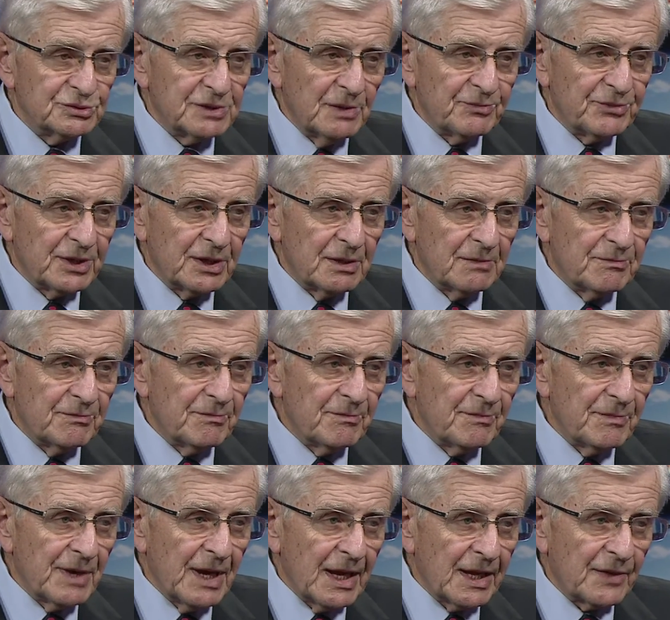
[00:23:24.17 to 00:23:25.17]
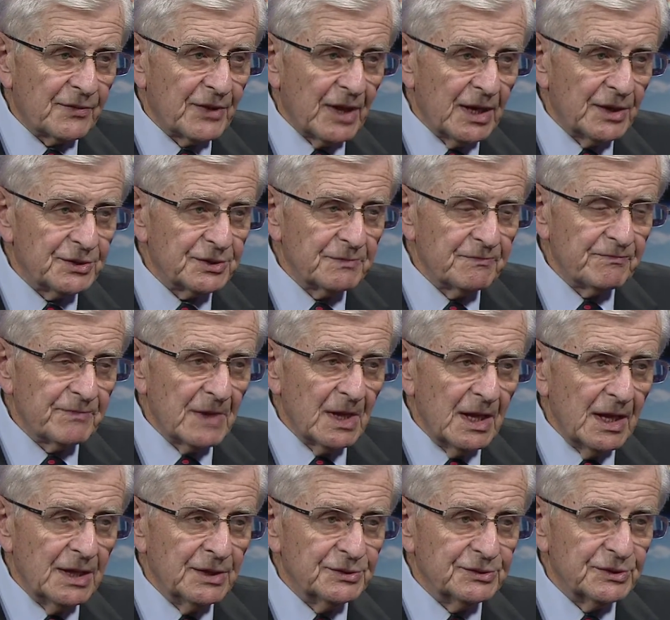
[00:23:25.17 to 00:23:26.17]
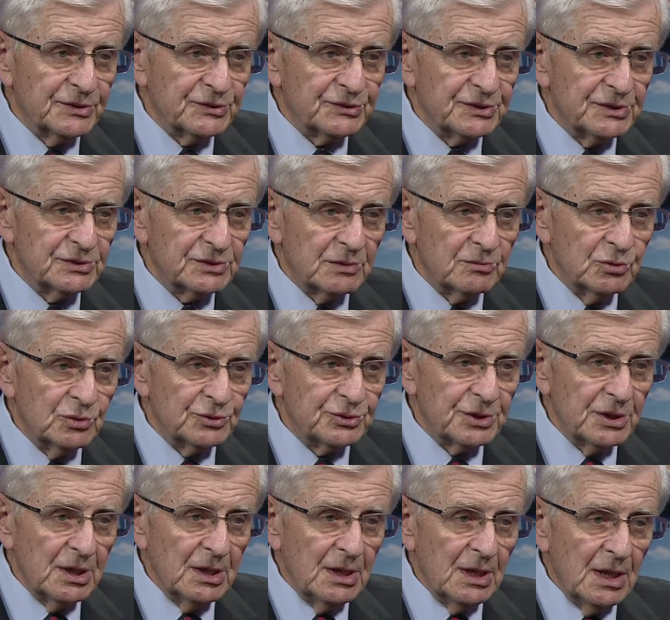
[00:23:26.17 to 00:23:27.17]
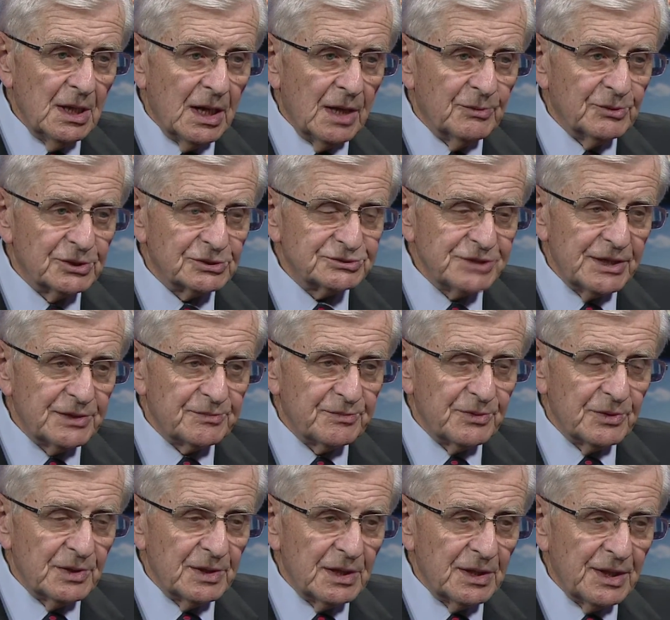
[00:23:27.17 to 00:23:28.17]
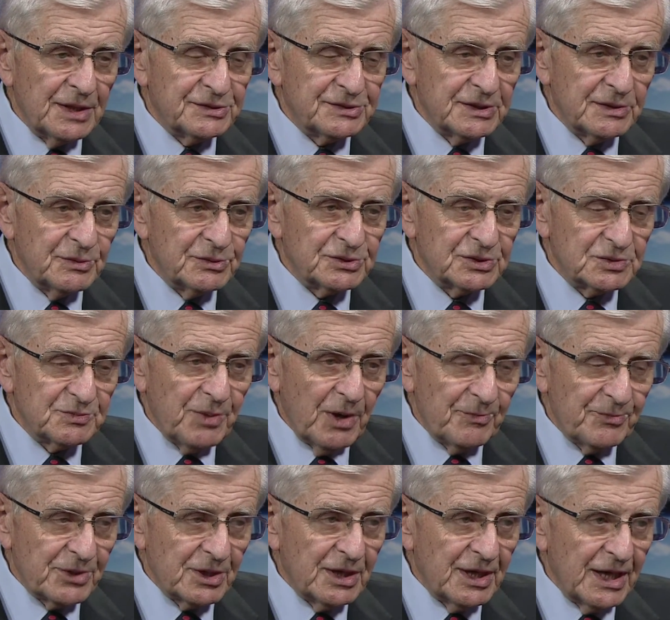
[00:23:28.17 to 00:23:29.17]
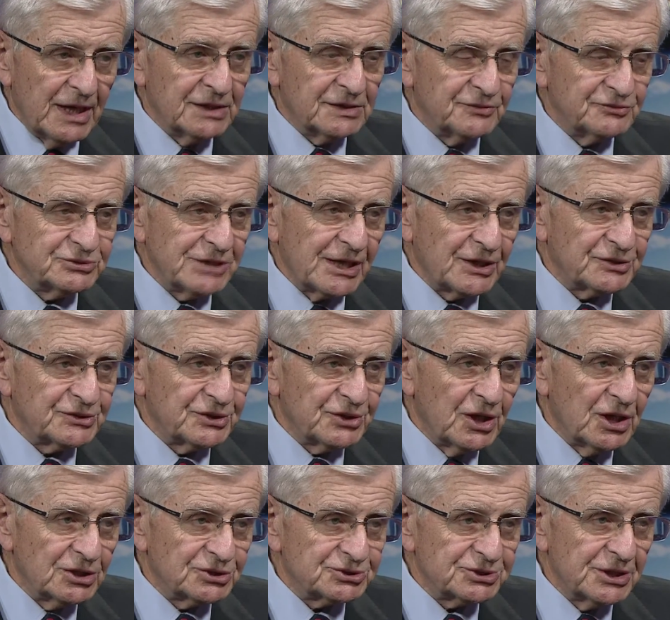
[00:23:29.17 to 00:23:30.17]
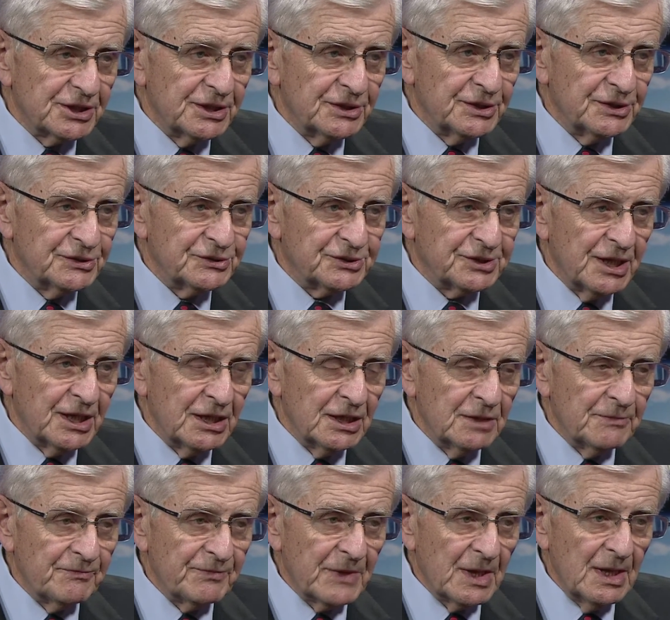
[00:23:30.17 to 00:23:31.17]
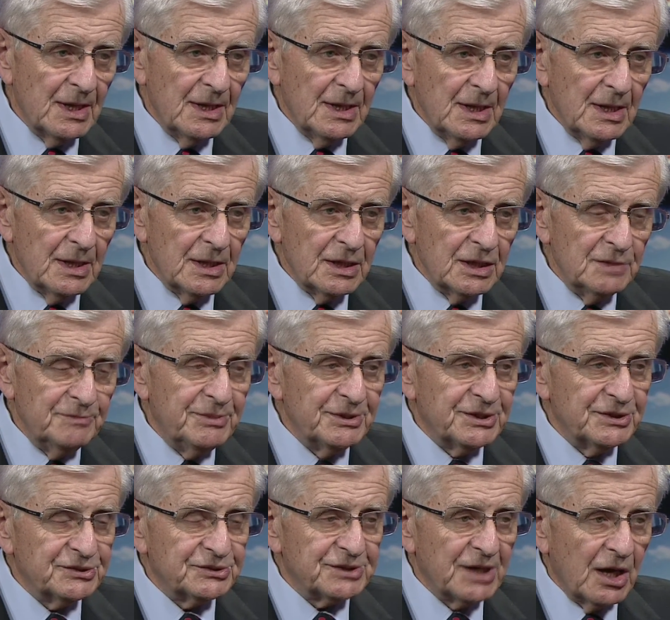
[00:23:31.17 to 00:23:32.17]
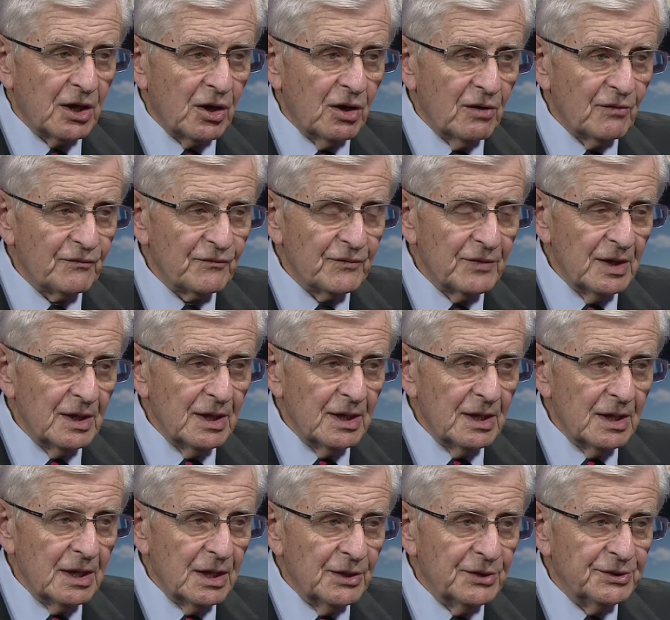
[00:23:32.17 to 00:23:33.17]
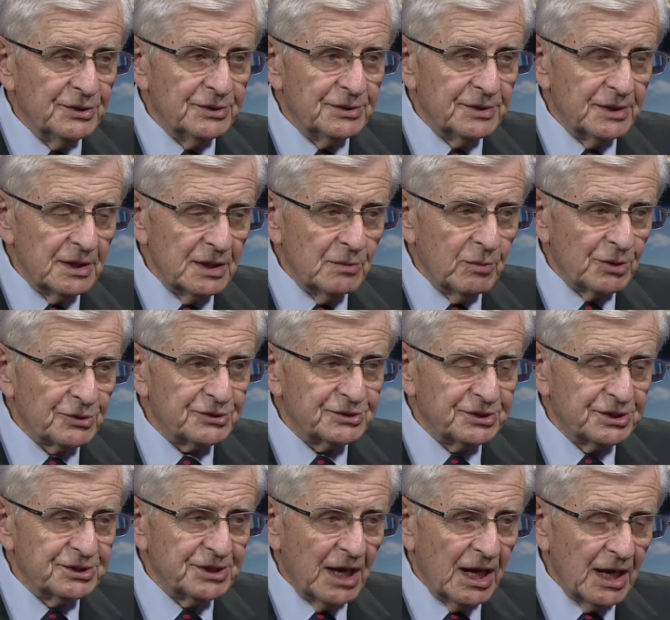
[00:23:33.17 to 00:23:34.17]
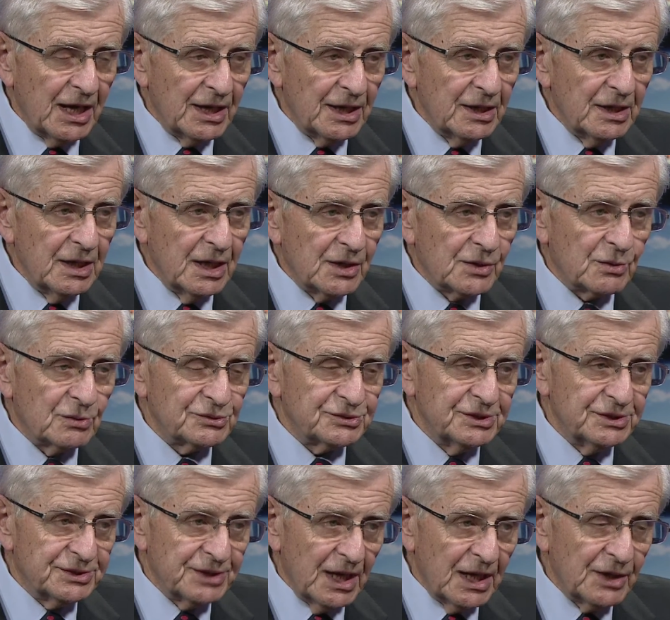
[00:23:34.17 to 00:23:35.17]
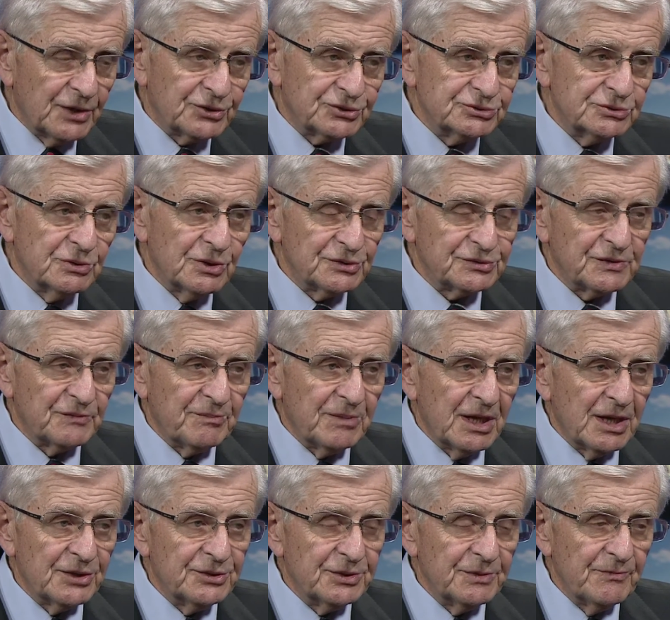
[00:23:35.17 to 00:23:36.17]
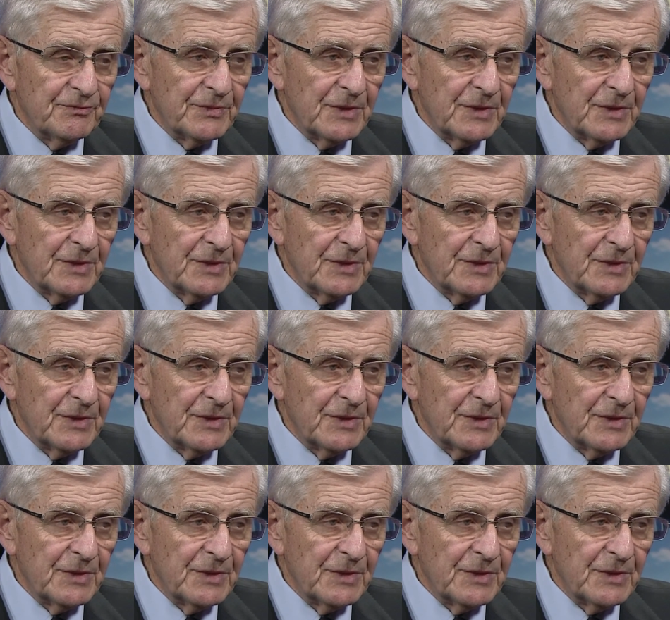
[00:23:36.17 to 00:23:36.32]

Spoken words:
something like that, ends in Sizamut, and was a great, they say he was as popular as Frank Sinatra in his day. He bit his tongue off, and he wanted to die, and of course he died through loss of blood,